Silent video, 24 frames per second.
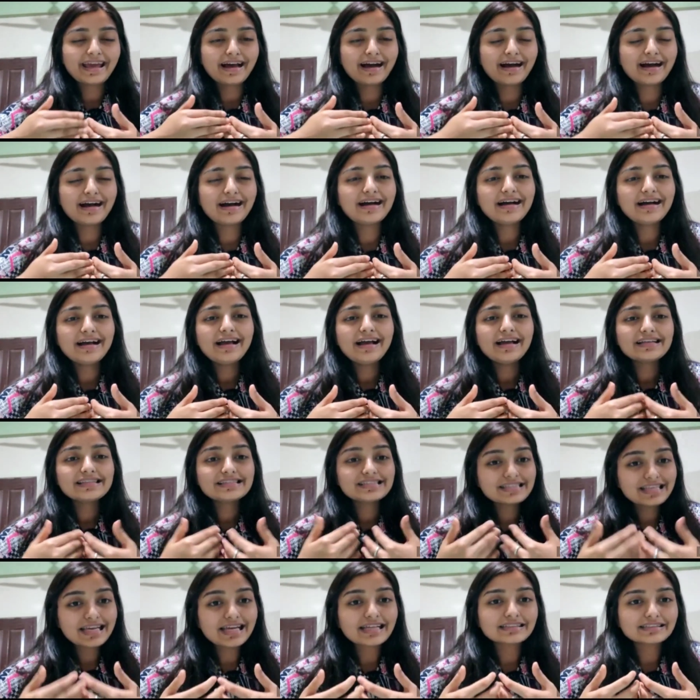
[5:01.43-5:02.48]
uh,
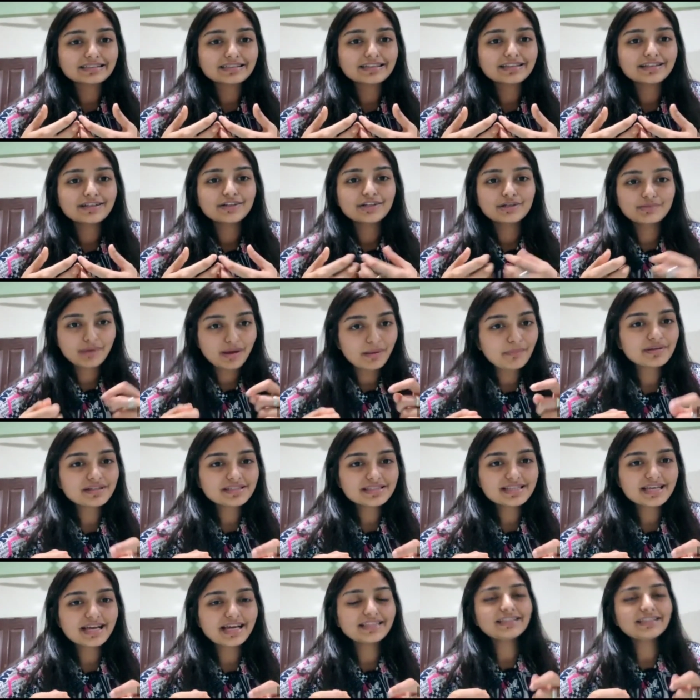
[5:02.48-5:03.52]
seth remember
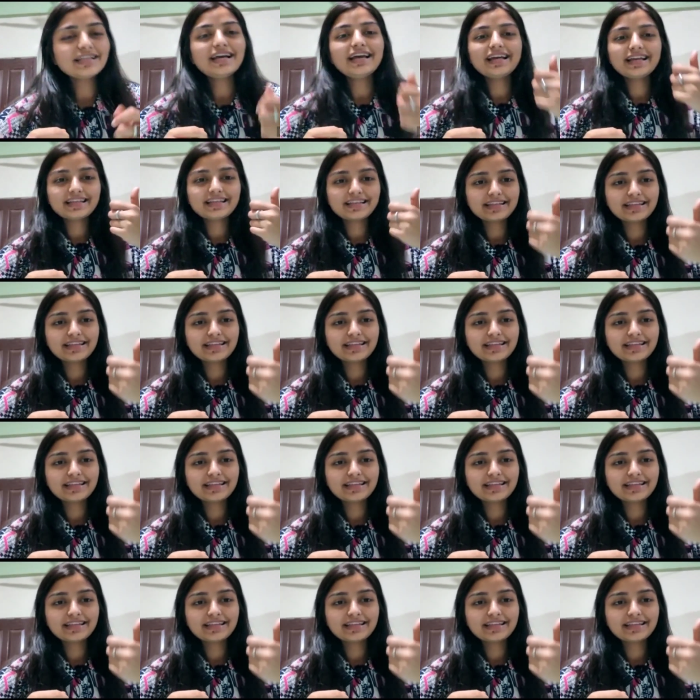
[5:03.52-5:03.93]
seth